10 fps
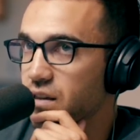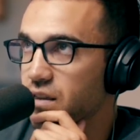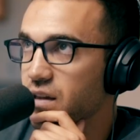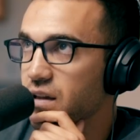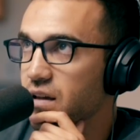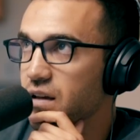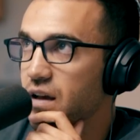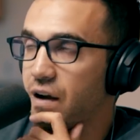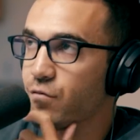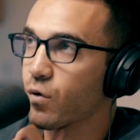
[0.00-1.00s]

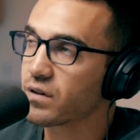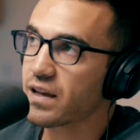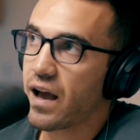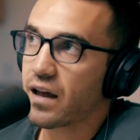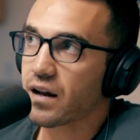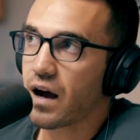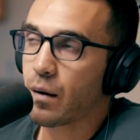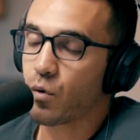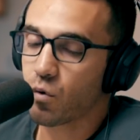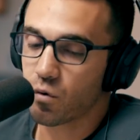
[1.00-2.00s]
the I've only had a
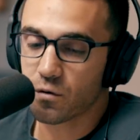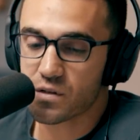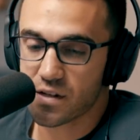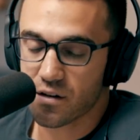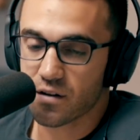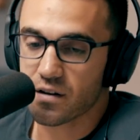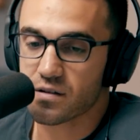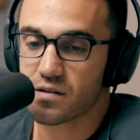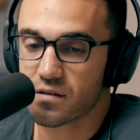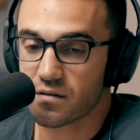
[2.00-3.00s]
couple
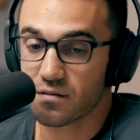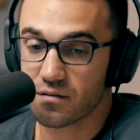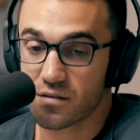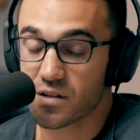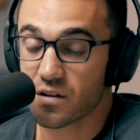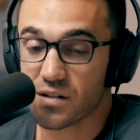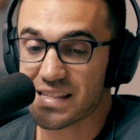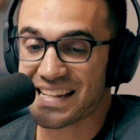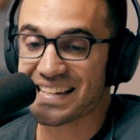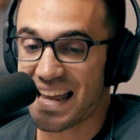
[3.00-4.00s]
serious
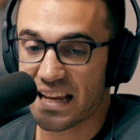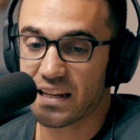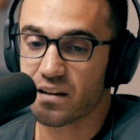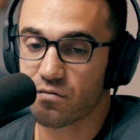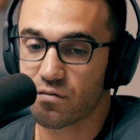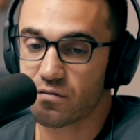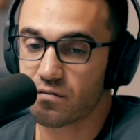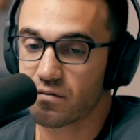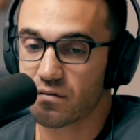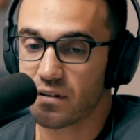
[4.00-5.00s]
seriously negative
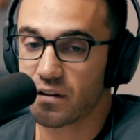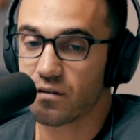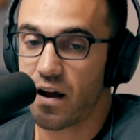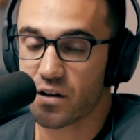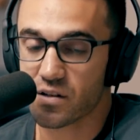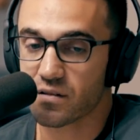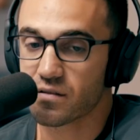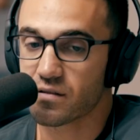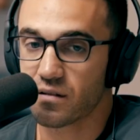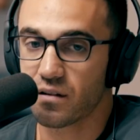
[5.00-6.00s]

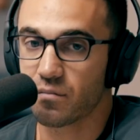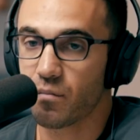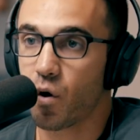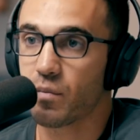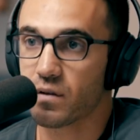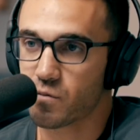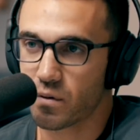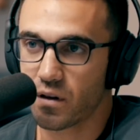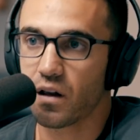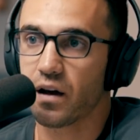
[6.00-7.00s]
interactions and, and moments
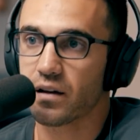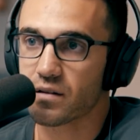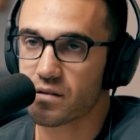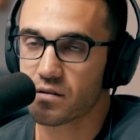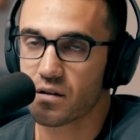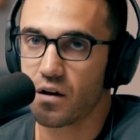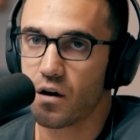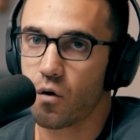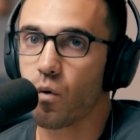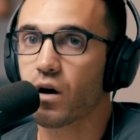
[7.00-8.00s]
with clients.
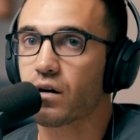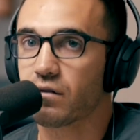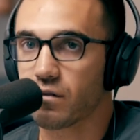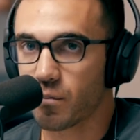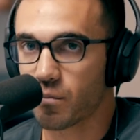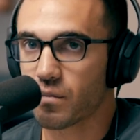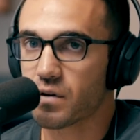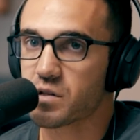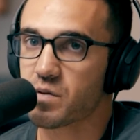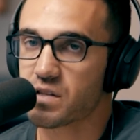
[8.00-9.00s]
One of them
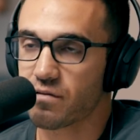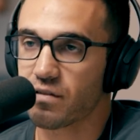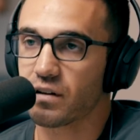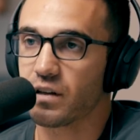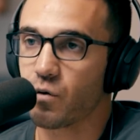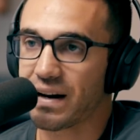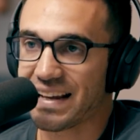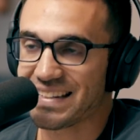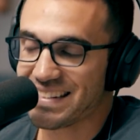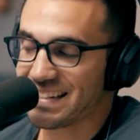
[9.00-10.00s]
specifically when
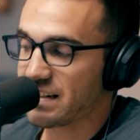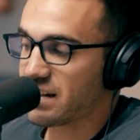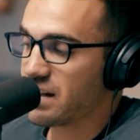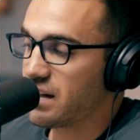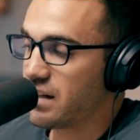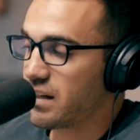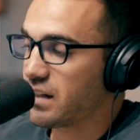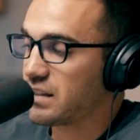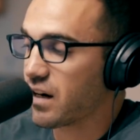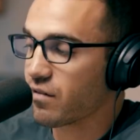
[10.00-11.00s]
I didn't
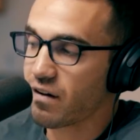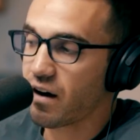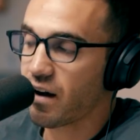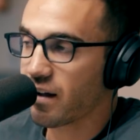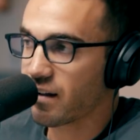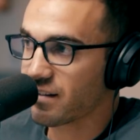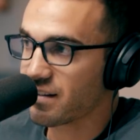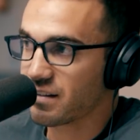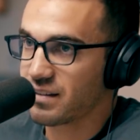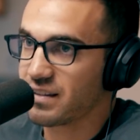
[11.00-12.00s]
clarify
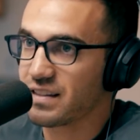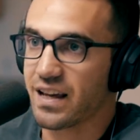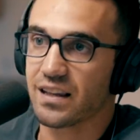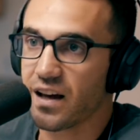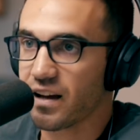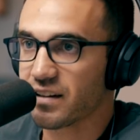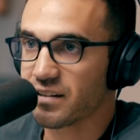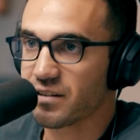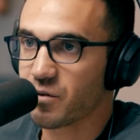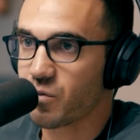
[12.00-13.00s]
the deadline.
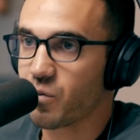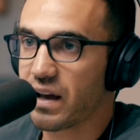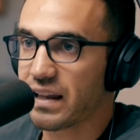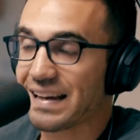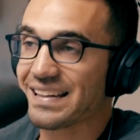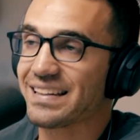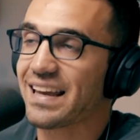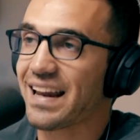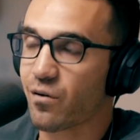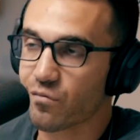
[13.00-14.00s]
Yeah. When I didn't
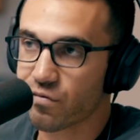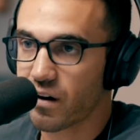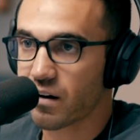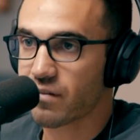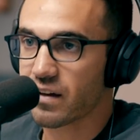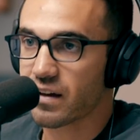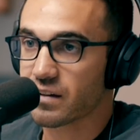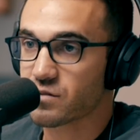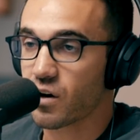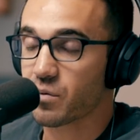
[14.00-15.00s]
get out in front of it
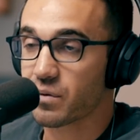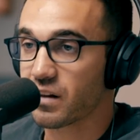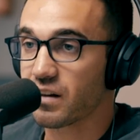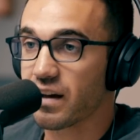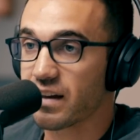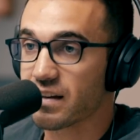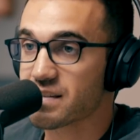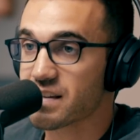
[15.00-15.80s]
and talk with the client and